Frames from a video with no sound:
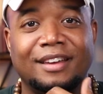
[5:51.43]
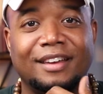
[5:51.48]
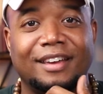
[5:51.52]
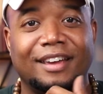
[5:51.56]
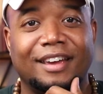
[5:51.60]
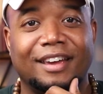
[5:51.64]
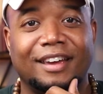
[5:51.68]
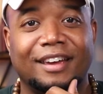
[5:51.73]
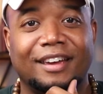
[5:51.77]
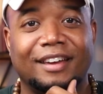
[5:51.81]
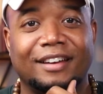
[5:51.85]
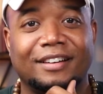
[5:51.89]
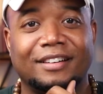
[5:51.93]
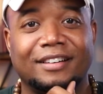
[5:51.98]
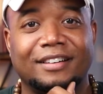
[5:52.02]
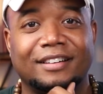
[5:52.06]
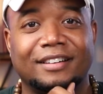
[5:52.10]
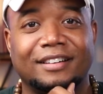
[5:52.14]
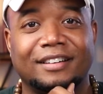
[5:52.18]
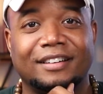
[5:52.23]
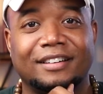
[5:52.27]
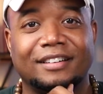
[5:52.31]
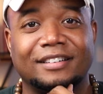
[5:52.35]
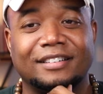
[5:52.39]
and
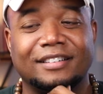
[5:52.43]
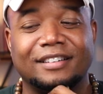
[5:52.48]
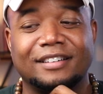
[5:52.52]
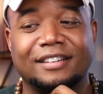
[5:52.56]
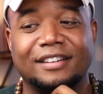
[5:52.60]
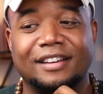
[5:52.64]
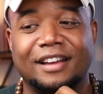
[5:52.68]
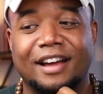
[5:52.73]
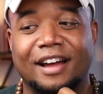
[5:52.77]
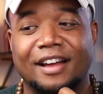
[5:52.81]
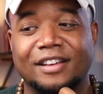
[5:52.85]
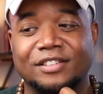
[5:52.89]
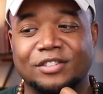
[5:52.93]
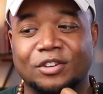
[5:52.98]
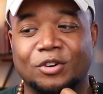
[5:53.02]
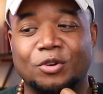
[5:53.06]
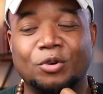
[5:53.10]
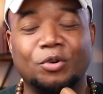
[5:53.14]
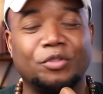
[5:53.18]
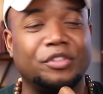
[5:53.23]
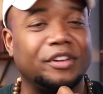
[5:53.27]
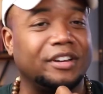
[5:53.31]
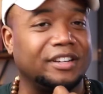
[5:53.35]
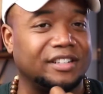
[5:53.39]
it's a
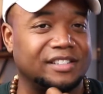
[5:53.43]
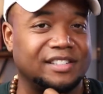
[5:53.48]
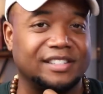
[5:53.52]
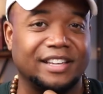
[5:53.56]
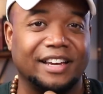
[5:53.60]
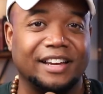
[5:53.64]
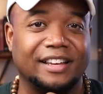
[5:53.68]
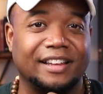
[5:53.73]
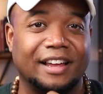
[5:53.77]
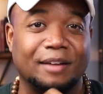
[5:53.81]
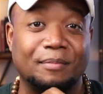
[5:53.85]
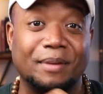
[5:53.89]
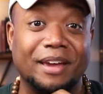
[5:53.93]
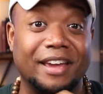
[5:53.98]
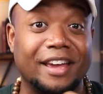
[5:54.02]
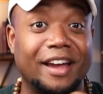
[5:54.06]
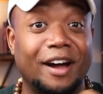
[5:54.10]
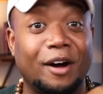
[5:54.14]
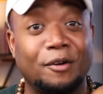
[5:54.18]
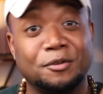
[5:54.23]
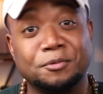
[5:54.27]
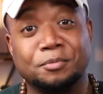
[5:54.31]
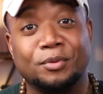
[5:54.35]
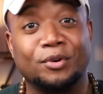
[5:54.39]
cool thing to say, like, man,
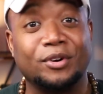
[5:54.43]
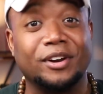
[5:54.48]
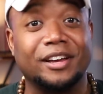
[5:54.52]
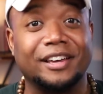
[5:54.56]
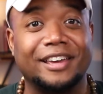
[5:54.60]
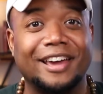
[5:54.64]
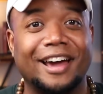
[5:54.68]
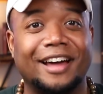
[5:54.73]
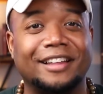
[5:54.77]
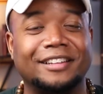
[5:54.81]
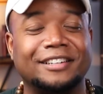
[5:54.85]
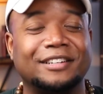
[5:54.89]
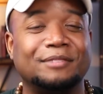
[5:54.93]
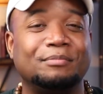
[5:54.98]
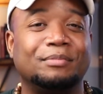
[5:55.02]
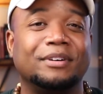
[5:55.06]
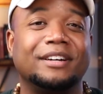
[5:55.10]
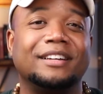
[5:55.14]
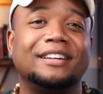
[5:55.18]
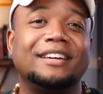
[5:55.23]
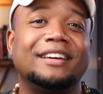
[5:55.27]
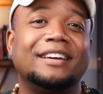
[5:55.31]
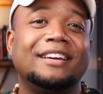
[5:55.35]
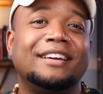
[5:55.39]
yeah, I was born in Cali,
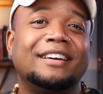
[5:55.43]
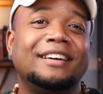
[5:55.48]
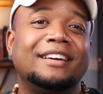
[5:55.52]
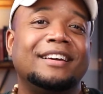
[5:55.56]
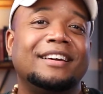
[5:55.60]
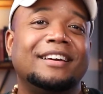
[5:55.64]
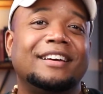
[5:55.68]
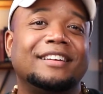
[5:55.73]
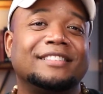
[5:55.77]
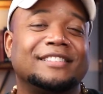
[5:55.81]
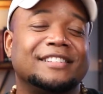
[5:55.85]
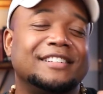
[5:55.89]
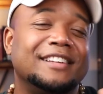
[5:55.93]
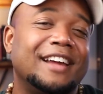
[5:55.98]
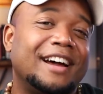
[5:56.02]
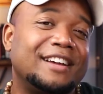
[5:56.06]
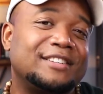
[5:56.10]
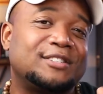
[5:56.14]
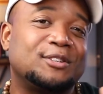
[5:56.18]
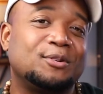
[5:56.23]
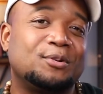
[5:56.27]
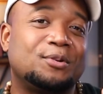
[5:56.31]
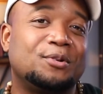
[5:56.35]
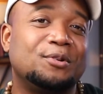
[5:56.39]
but it's not
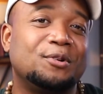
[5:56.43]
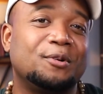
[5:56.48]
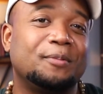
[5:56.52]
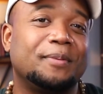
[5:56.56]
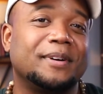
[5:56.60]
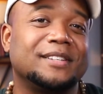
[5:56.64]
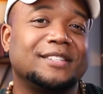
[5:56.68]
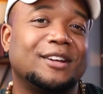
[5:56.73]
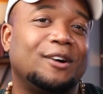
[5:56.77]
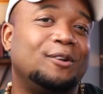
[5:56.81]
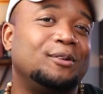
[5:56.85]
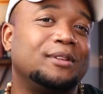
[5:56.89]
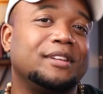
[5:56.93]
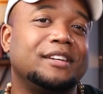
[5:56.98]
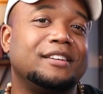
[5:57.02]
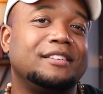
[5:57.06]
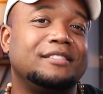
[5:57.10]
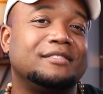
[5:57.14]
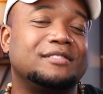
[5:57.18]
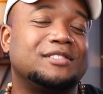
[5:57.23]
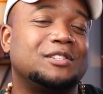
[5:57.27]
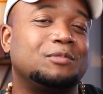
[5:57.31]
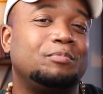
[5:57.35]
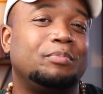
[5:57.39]
so cool because I
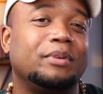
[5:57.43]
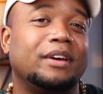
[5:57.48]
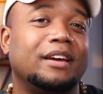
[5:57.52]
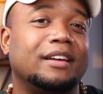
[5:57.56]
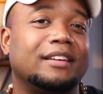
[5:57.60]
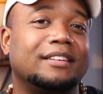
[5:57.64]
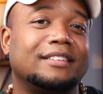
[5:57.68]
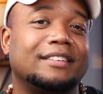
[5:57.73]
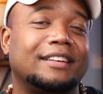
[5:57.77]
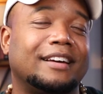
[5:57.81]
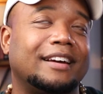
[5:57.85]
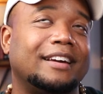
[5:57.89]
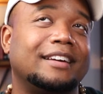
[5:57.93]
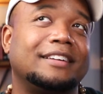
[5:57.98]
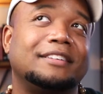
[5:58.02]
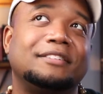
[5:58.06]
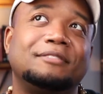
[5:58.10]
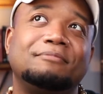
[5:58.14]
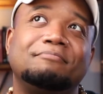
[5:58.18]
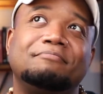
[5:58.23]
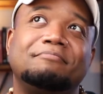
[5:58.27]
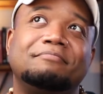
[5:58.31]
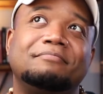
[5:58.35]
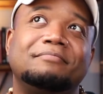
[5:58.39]
only spent, like,
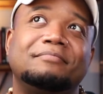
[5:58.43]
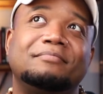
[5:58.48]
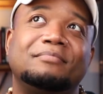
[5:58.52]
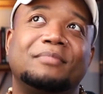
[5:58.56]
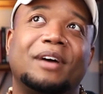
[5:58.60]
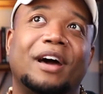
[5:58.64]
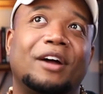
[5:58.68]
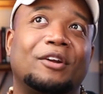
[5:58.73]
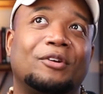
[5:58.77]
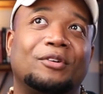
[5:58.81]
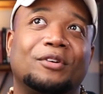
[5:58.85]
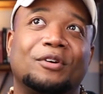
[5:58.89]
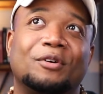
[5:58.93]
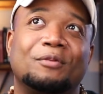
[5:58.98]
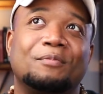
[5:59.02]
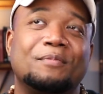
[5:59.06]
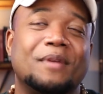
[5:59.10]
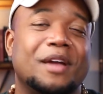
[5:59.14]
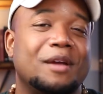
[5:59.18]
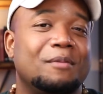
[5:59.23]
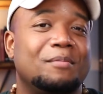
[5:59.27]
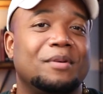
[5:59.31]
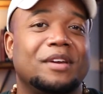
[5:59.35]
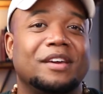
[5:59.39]
I don't know,
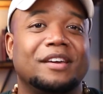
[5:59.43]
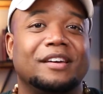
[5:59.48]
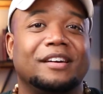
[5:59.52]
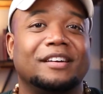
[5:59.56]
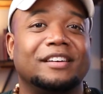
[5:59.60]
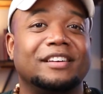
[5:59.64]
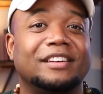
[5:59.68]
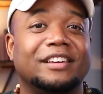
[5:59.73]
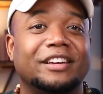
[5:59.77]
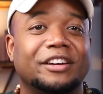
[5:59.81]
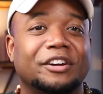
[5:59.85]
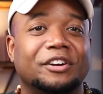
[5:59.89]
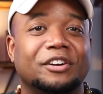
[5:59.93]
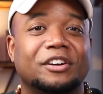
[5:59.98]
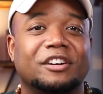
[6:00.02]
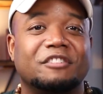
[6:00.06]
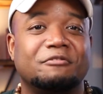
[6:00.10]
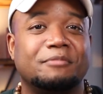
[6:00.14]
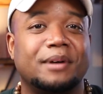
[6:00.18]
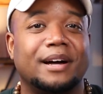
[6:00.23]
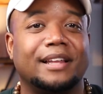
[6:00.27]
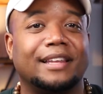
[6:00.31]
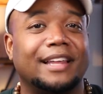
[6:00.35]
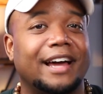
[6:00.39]
maybe a year of
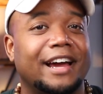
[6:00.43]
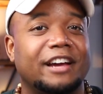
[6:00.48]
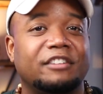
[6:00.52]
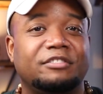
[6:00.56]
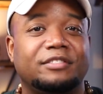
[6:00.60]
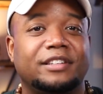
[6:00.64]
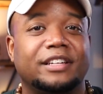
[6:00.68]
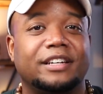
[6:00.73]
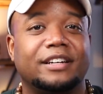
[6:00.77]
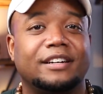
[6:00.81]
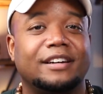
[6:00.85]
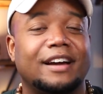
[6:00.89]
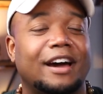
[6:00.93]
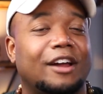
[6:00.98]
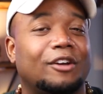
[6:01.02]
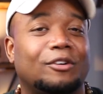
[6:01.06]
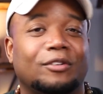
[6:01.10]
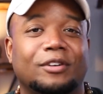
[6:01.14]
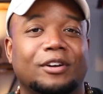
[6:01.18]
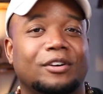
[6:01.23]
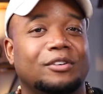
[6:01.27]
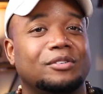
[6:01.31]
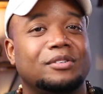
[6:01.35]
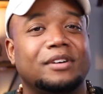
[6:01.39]
my life there. I
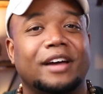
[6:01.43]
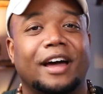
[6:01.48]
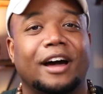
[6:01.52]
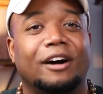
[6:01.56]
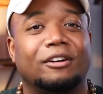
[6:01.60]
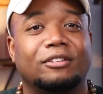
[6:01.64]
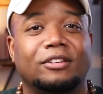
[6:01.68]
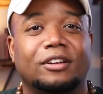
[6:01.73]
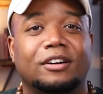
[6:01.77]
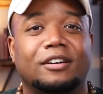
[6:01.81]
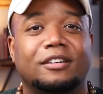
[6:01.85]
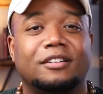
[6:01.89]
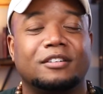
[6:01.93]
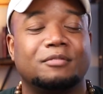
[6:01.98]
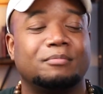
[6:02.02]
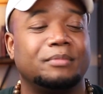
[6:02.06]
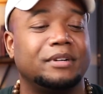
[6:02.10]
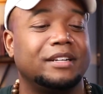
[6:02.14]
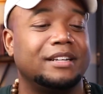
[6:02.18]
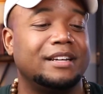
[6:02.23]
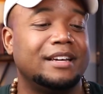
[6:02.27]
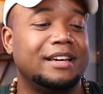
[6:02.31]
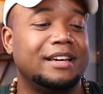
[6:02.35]
don't know how long, but